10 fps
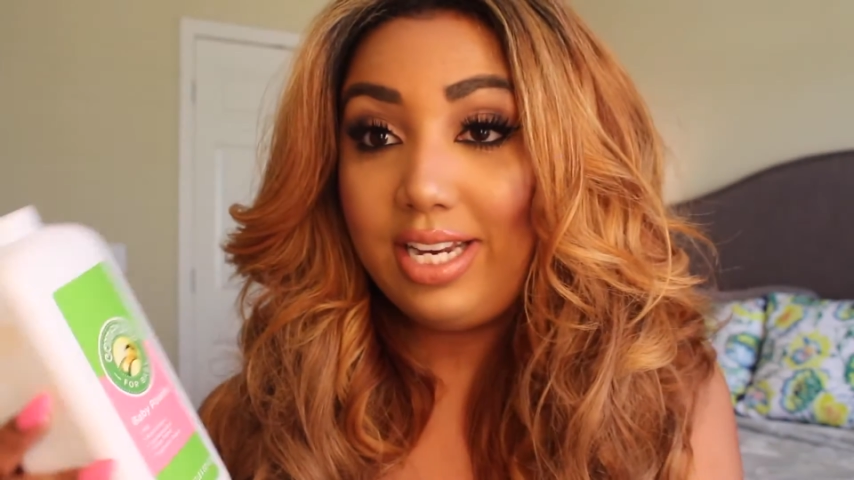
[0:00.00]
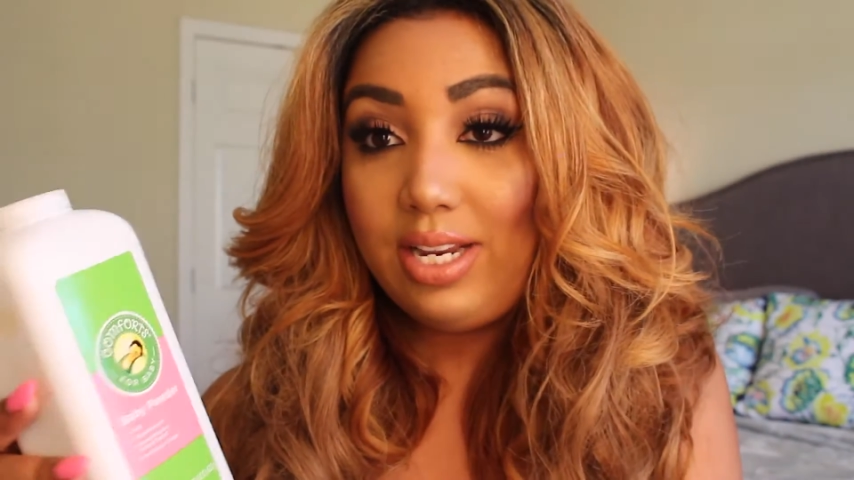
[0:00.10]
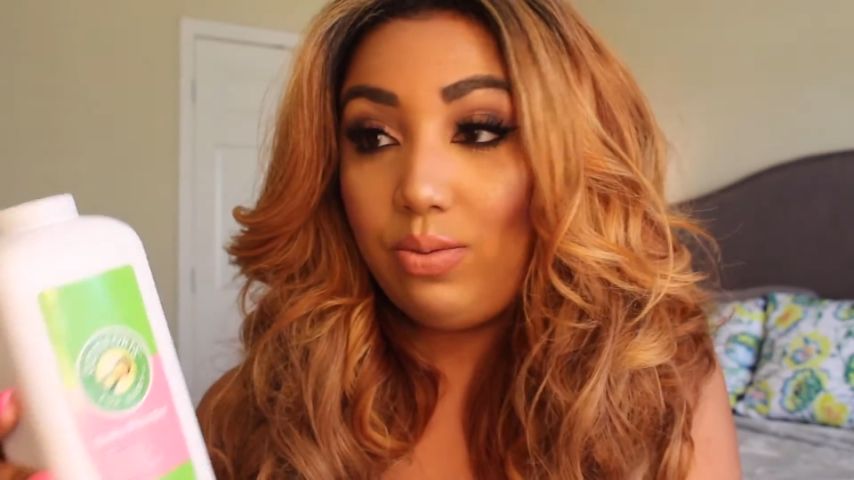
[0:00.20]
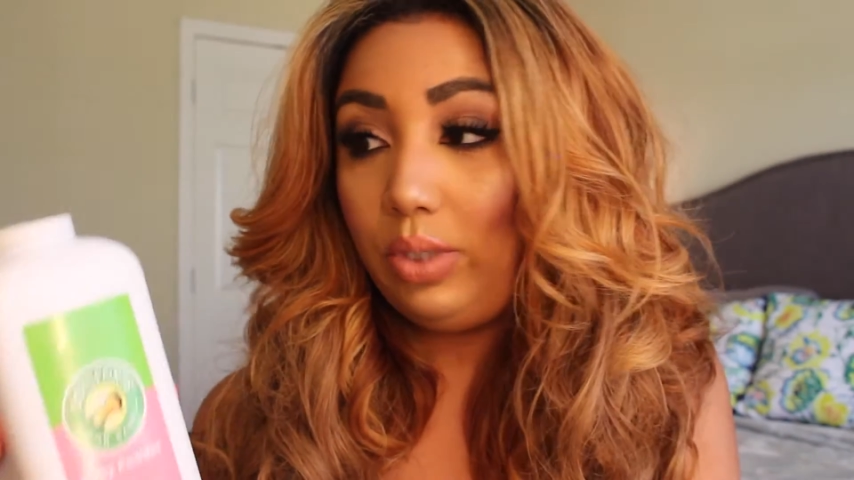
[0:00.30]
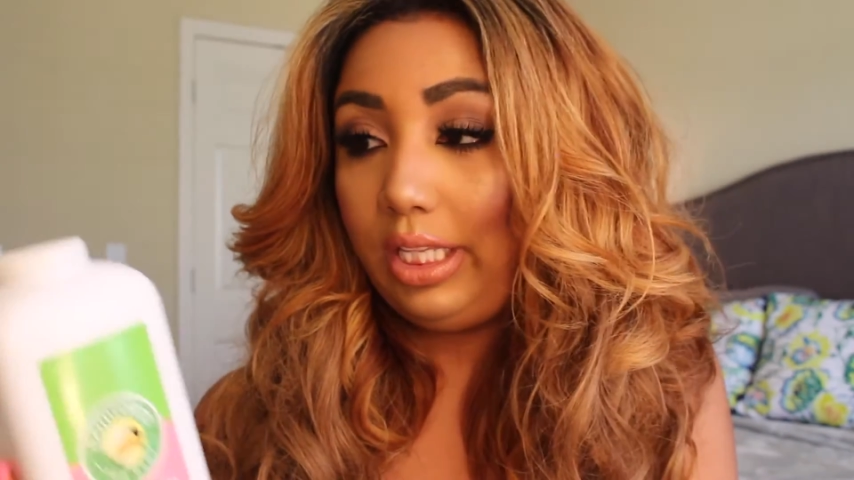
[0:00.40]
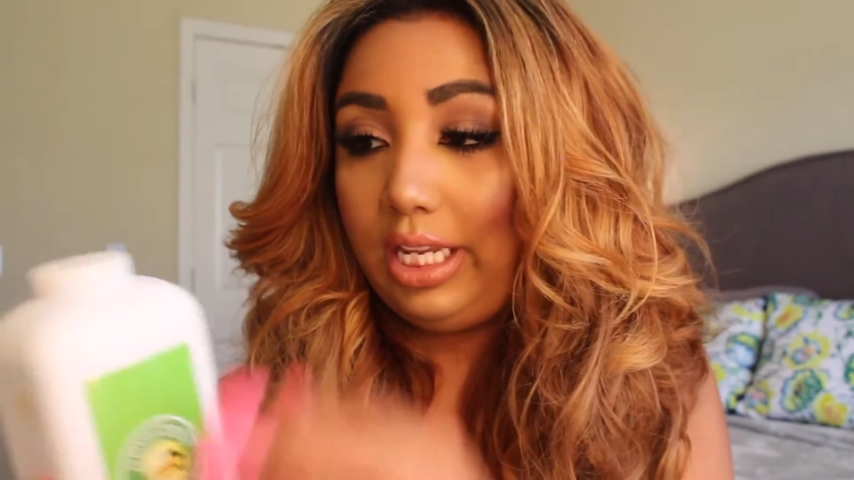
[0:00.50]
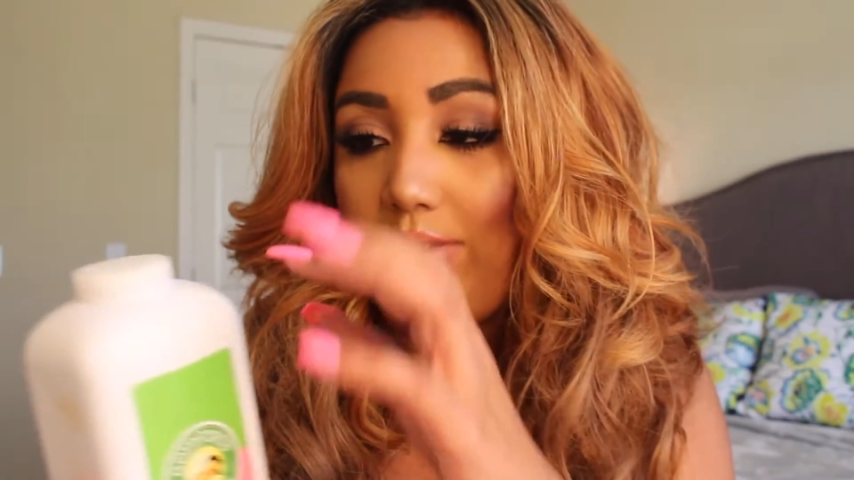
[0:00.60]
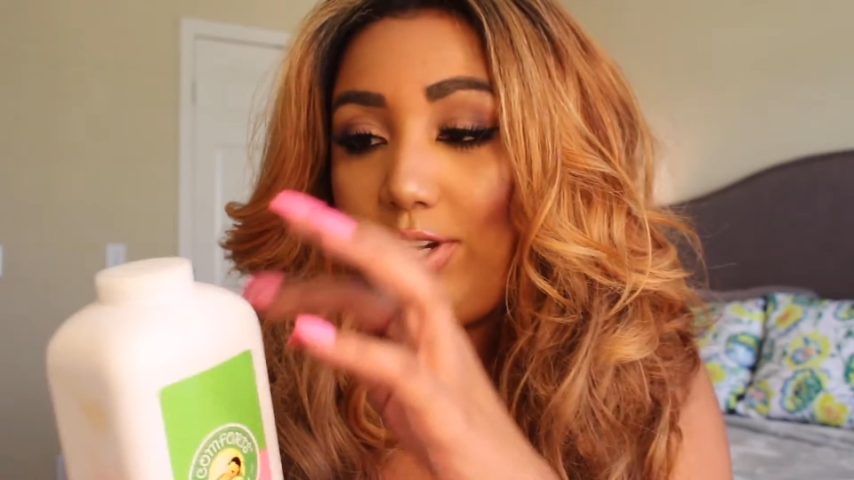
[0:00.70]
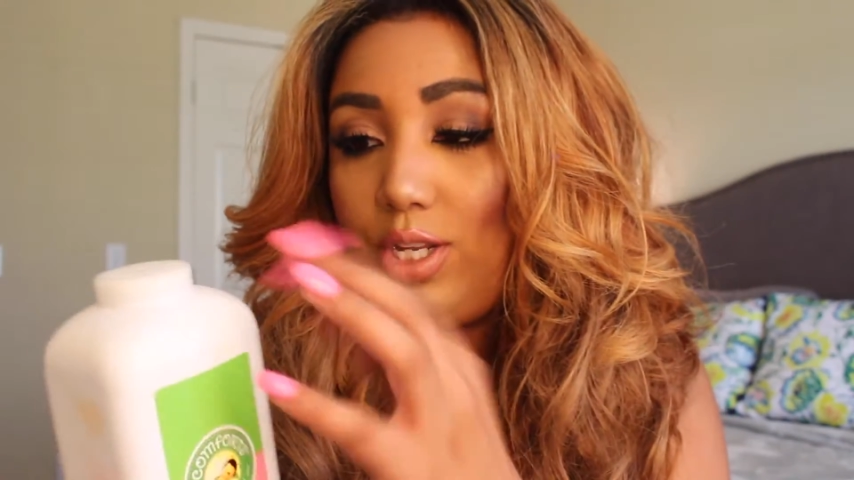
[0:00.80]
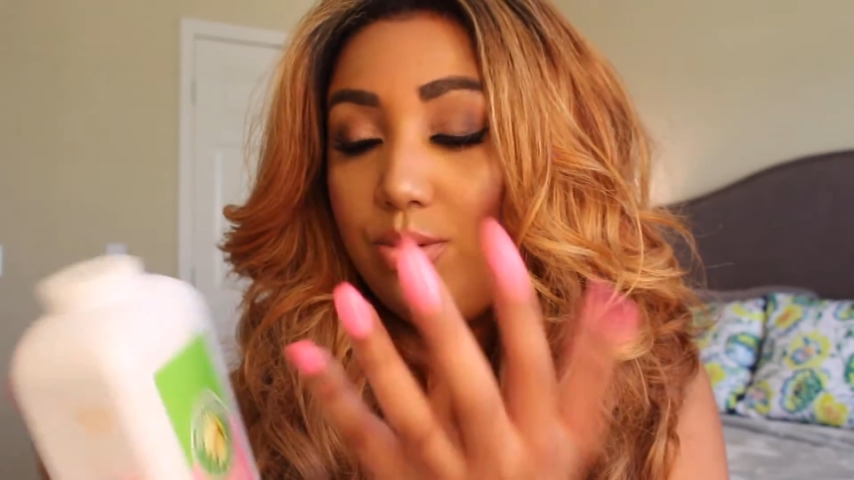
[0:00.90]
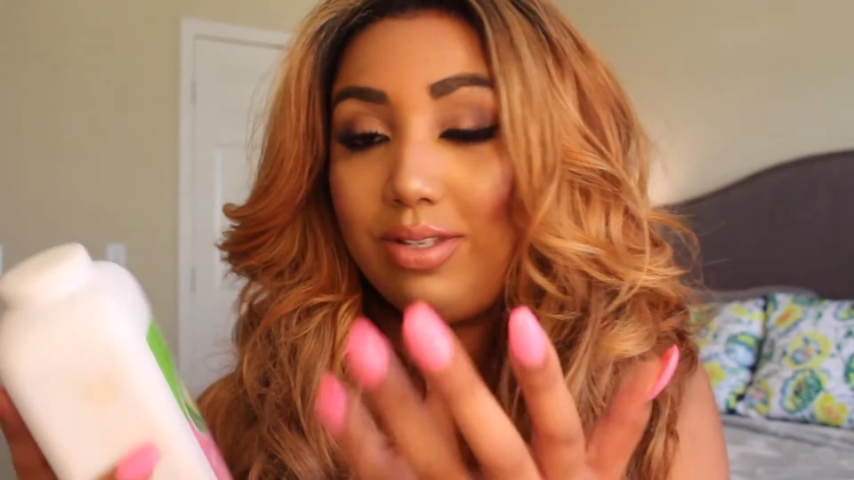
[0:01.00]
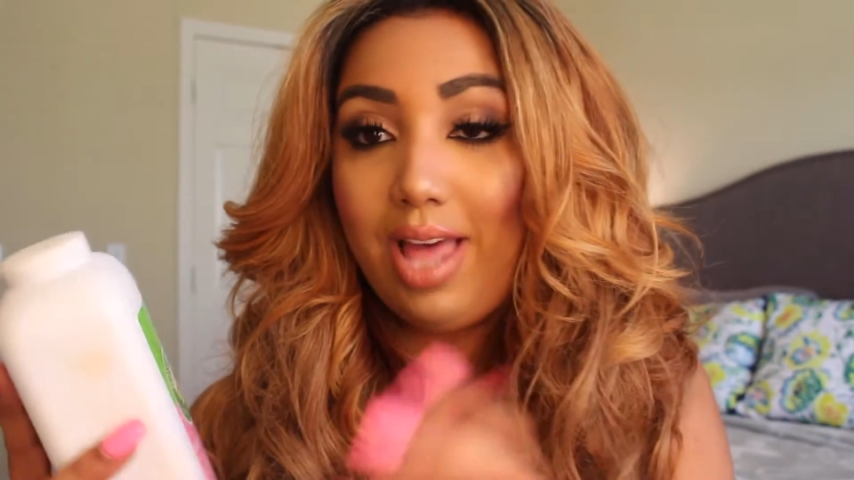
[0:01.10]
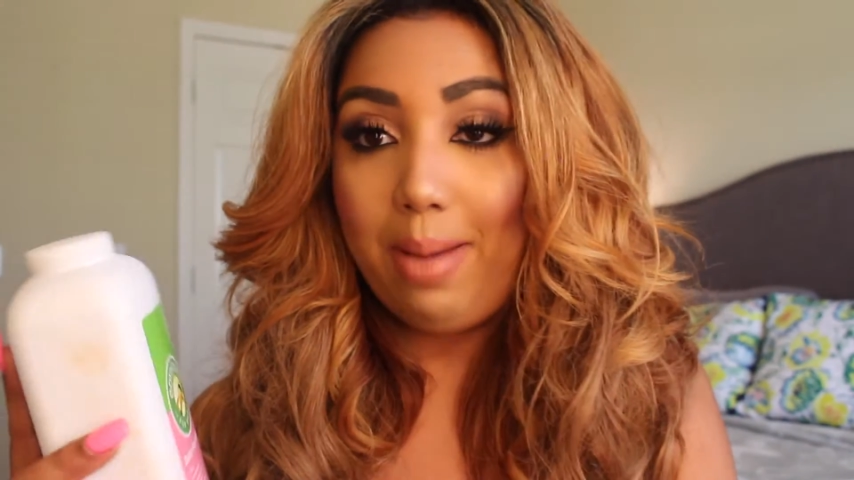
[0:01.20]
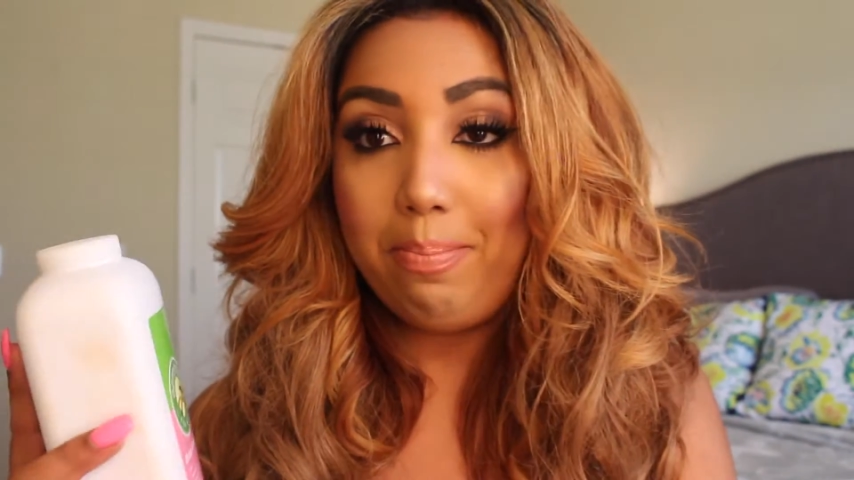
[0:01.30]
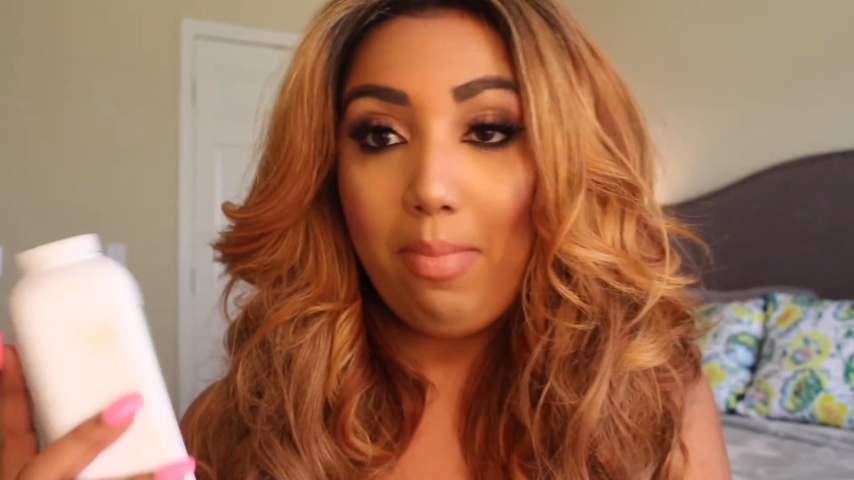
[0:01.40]
didn't really even use
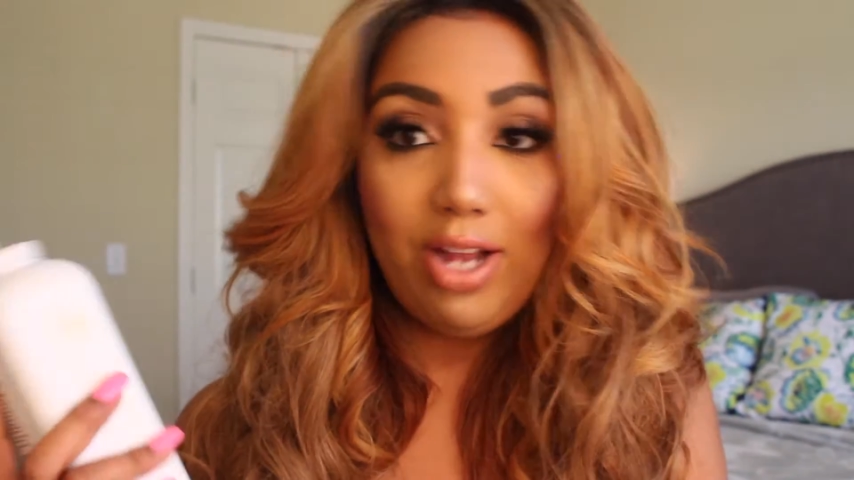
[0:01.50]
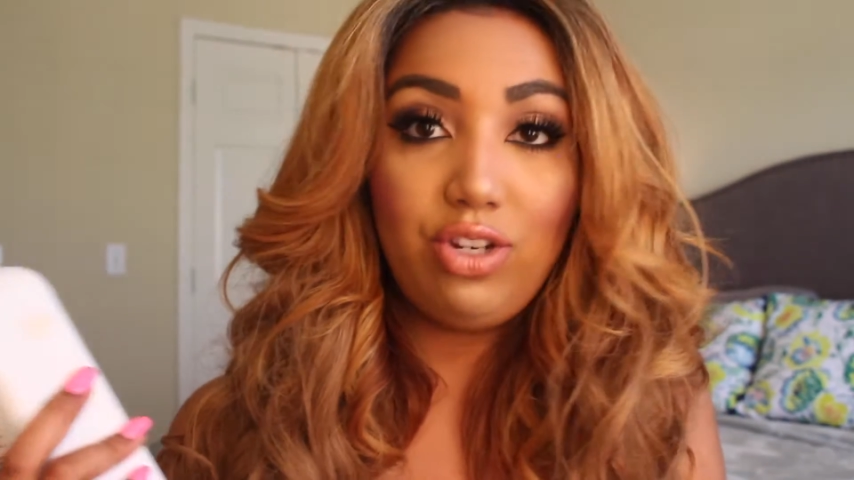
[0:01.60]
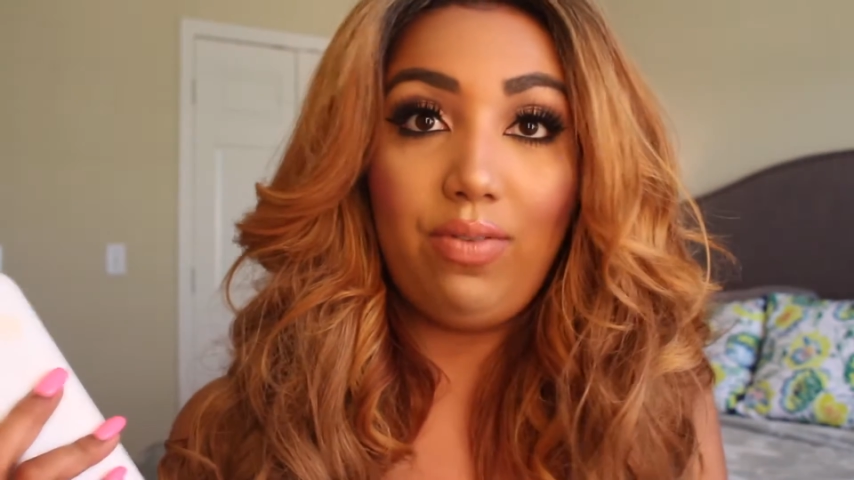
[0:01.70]
that much